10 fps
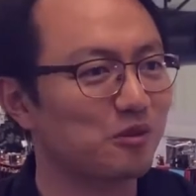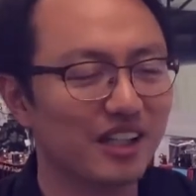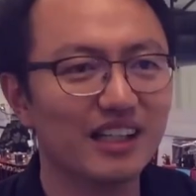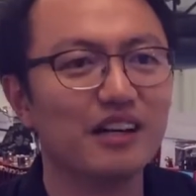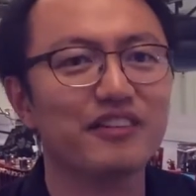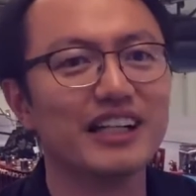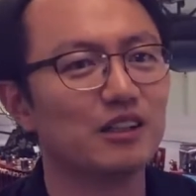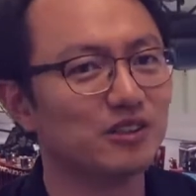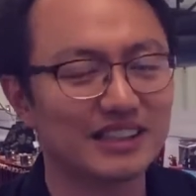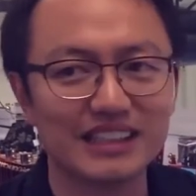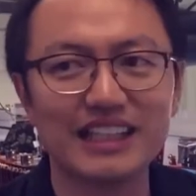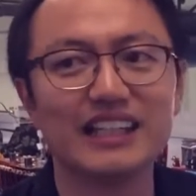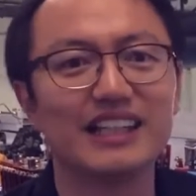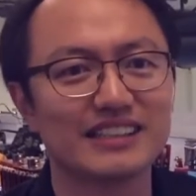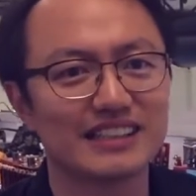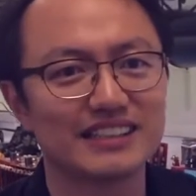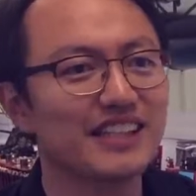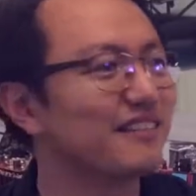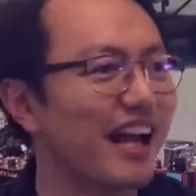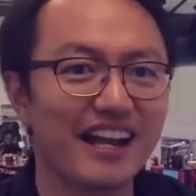I really love it. It looks neat and
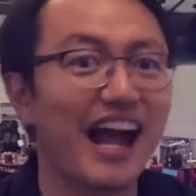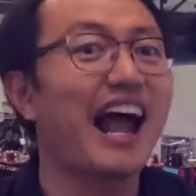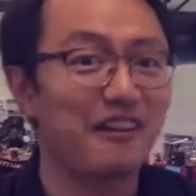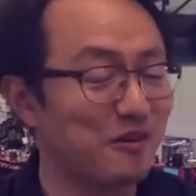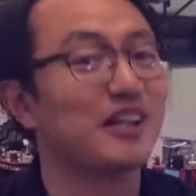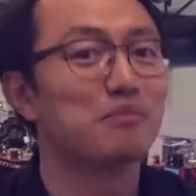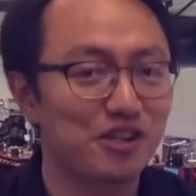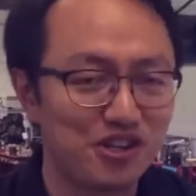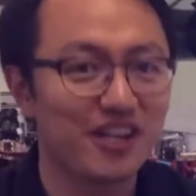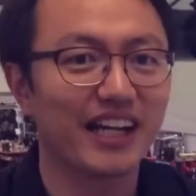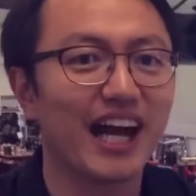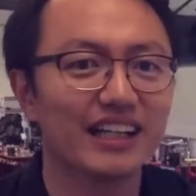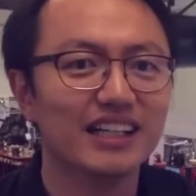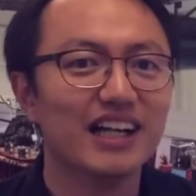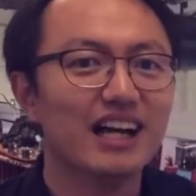consistent. I really appreciate that.